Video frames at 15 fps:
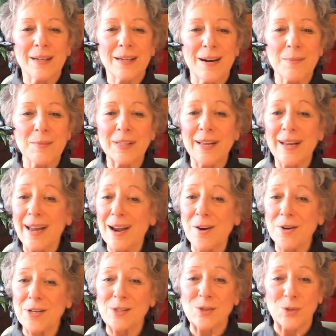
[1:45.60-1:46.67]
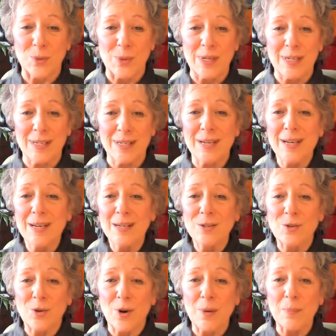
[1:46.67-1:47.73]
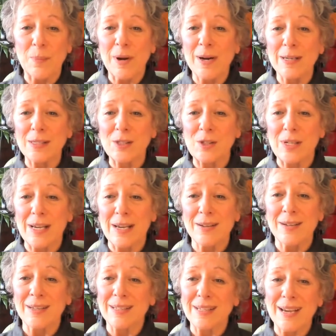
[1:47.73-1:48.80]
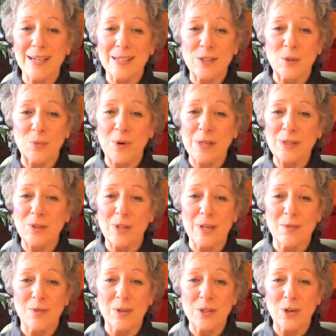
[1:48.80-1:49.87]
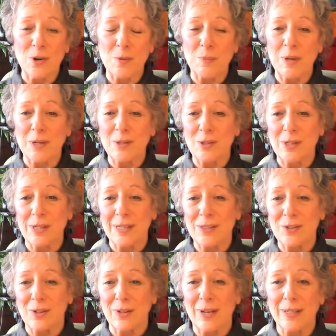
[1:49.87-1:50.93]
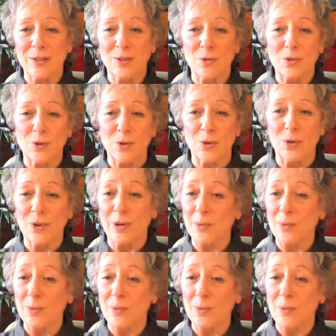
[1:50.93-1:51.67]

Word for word: Kamala Harris tweeted Trump cuts down and attacks the press at every turn because he doesn't like the truth.